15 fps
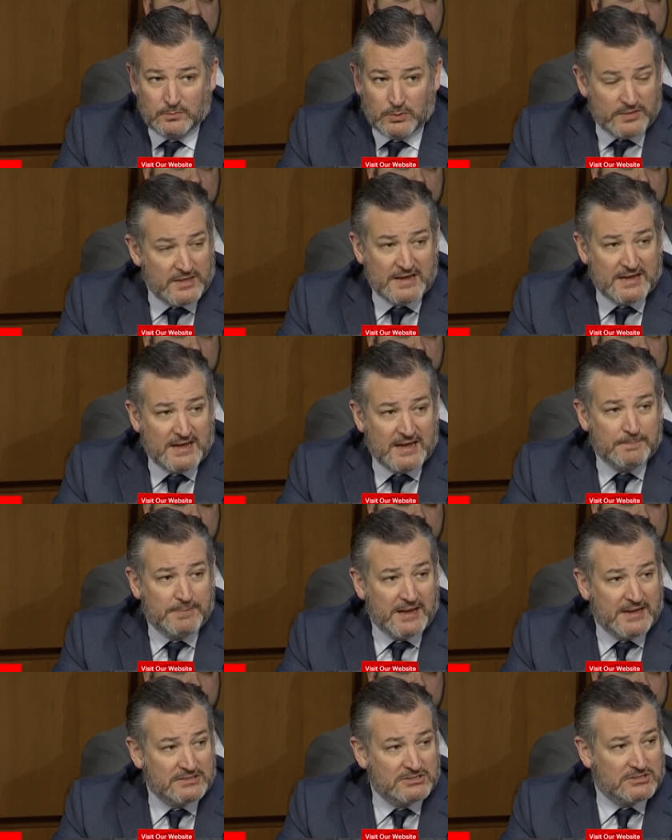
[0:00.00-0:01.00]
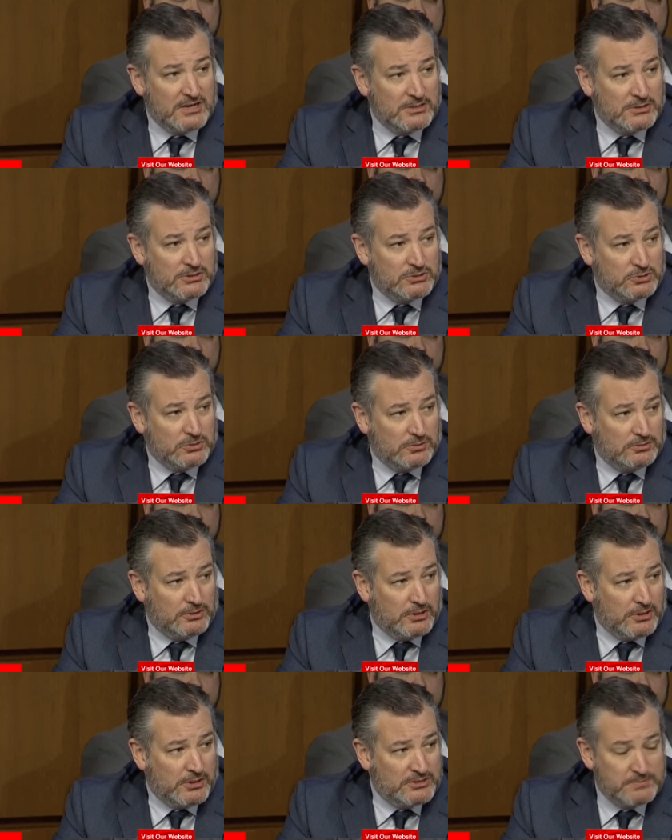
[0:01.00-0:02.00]
When they can't pass gun control
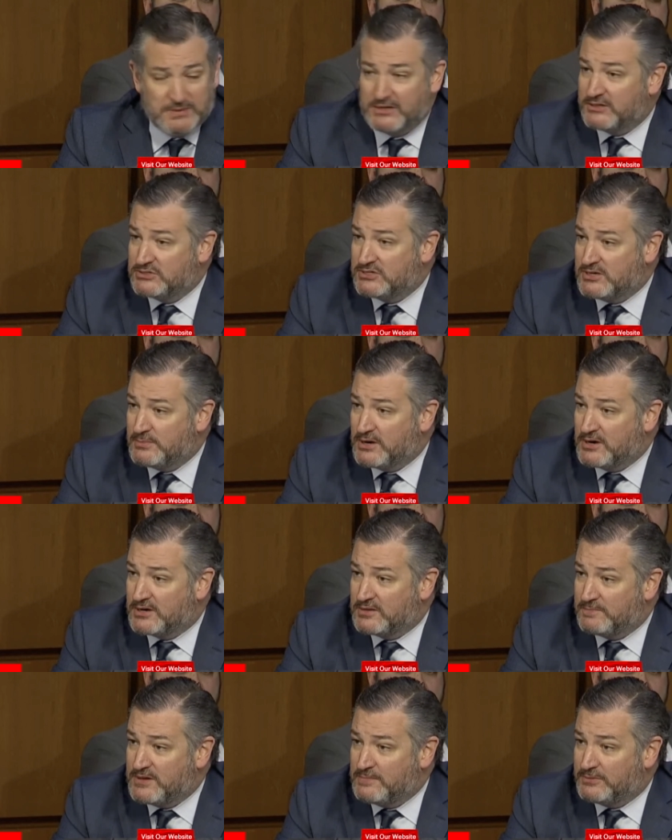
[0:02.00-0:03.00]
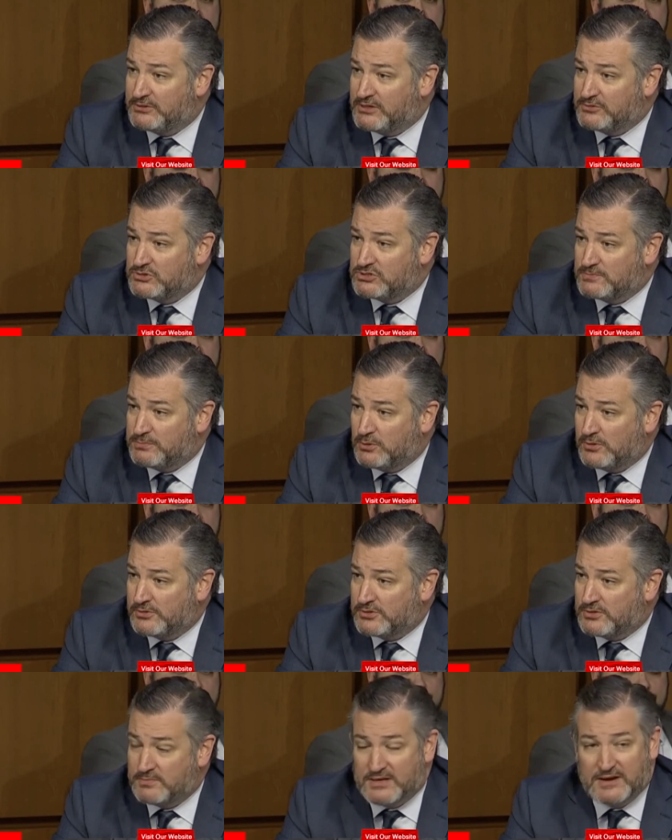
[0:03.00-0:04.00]
laws because the American people don't
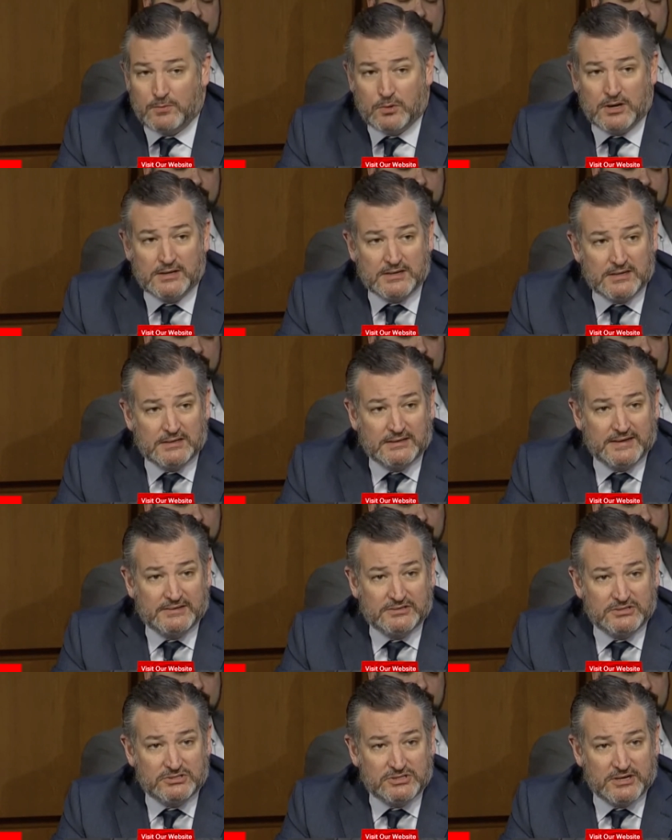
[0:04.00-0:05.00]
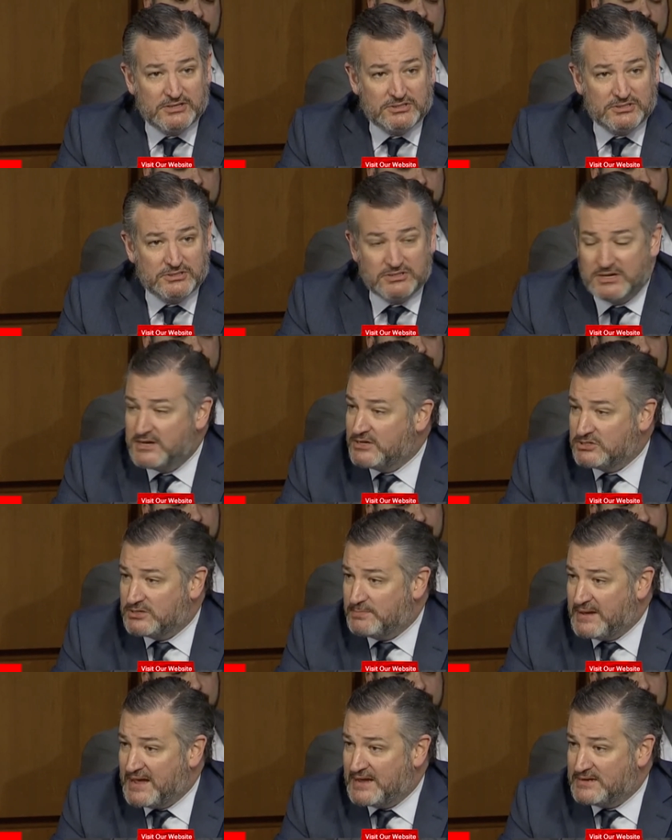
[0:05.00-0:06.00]
support them, they want unelected judges
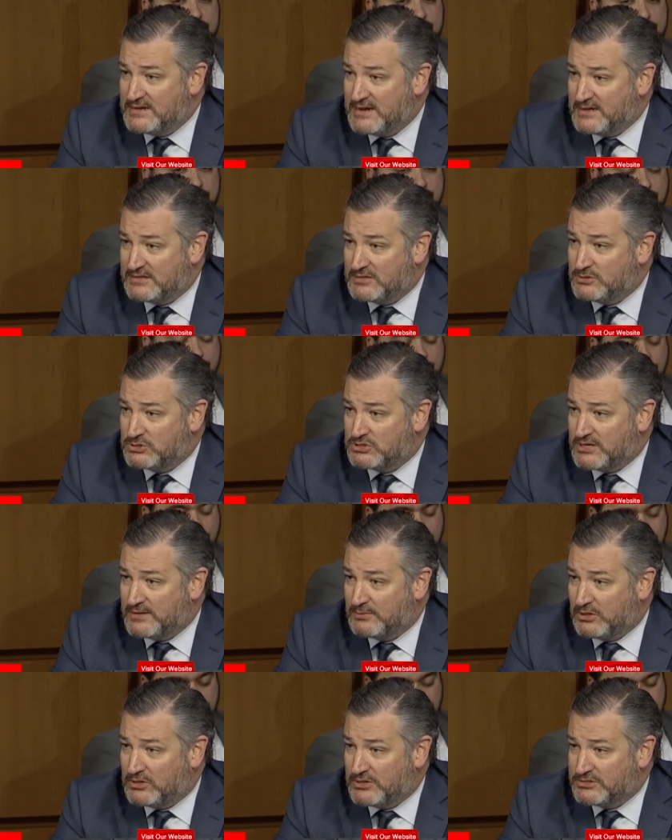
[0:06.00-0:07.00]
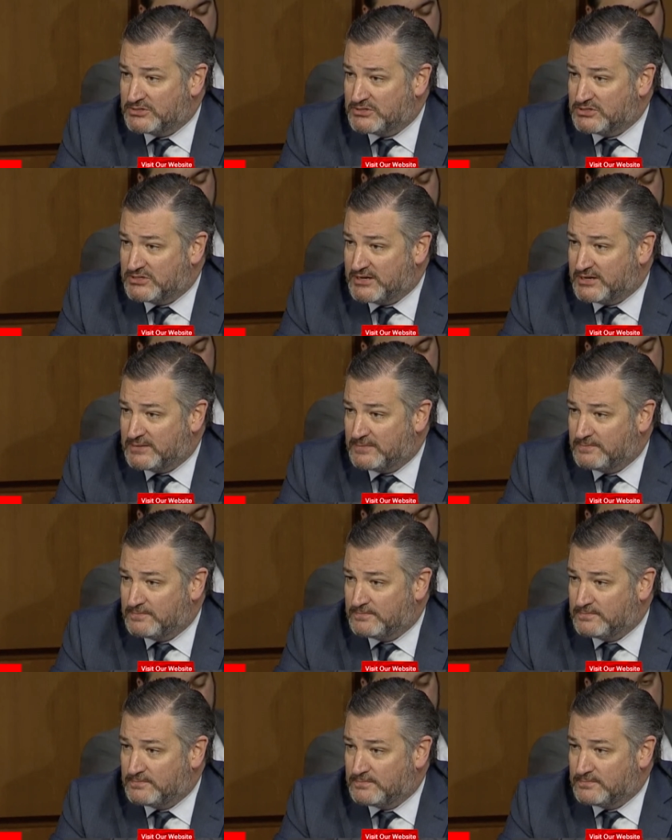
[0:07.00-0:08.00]
to mandate those same laws instead.
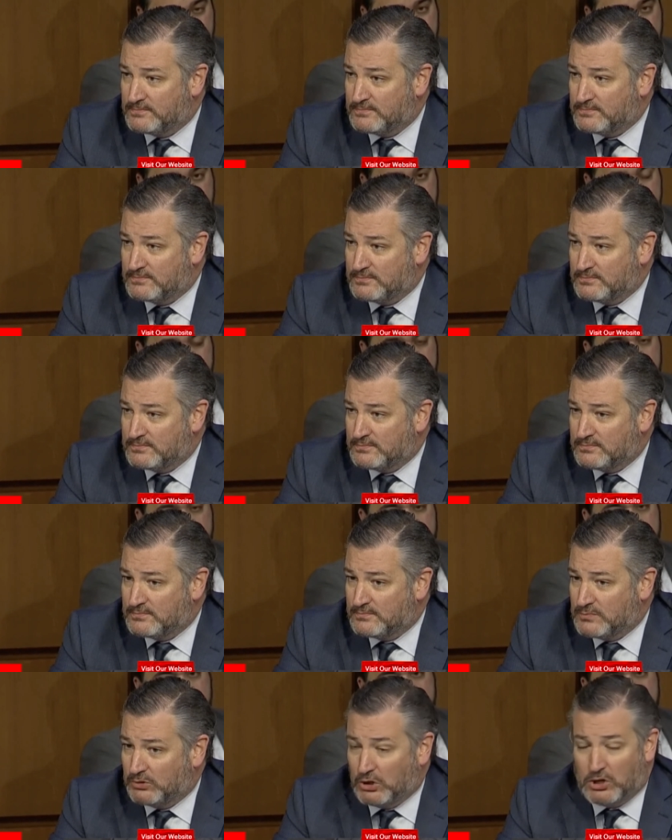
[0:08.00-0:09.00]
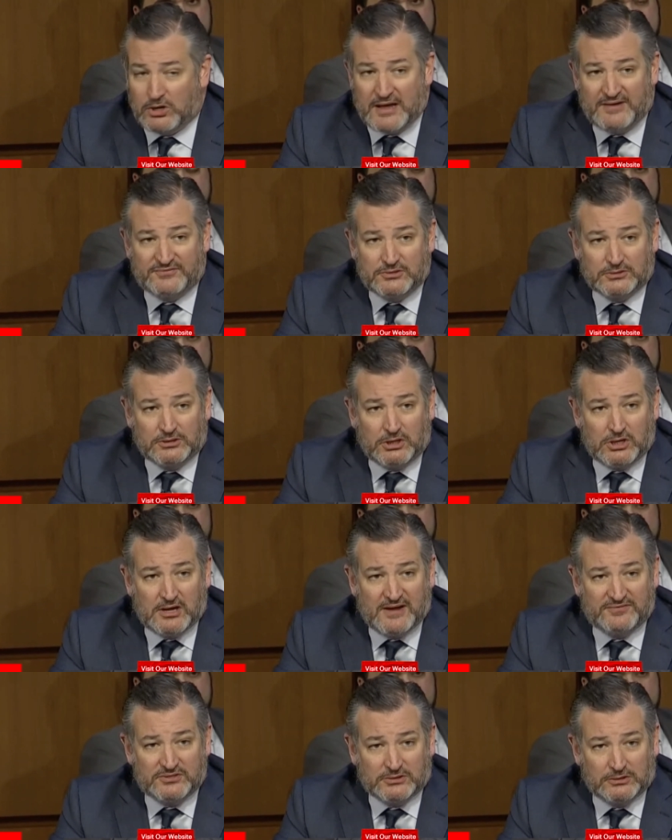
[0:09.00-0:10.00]
Law after
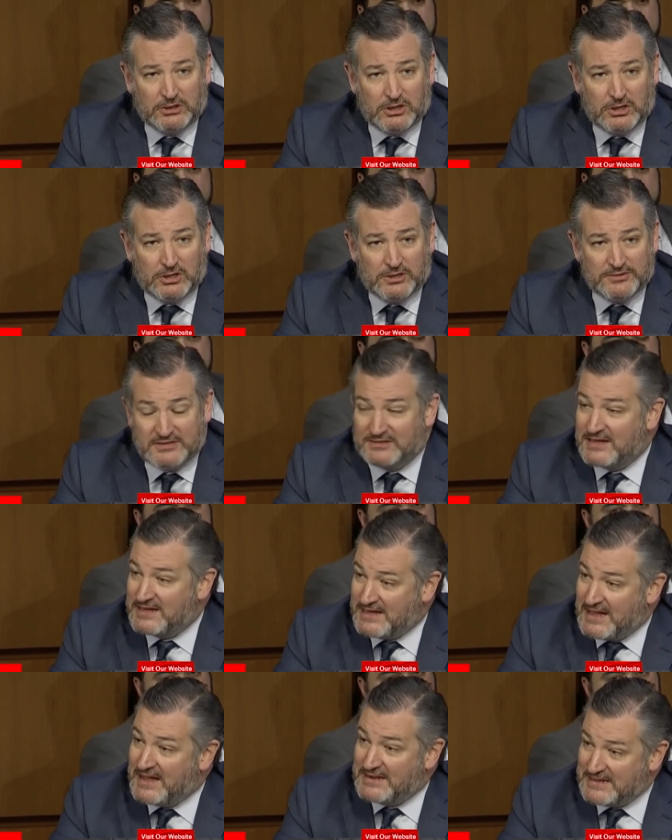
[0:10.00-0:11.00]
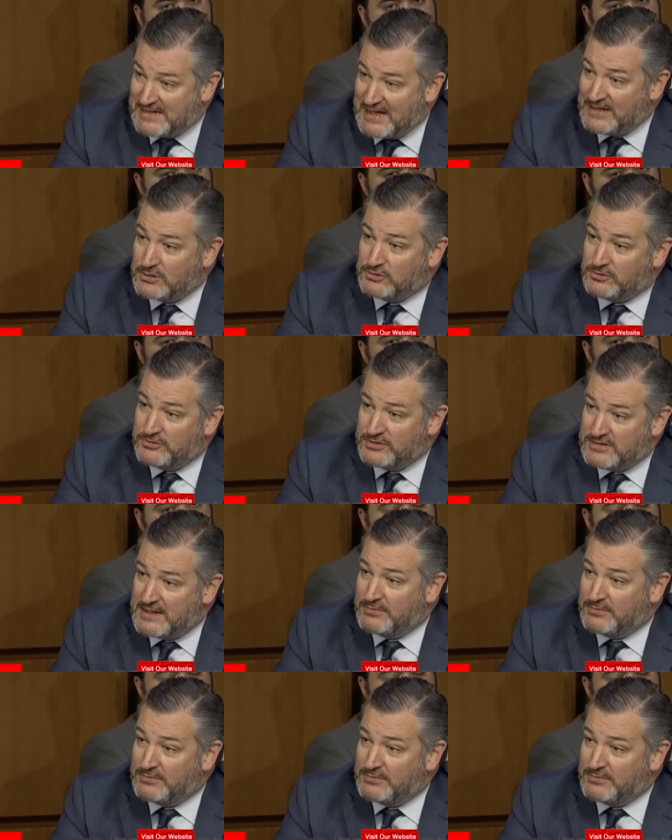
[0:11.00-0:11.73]
law after law that they can't get through the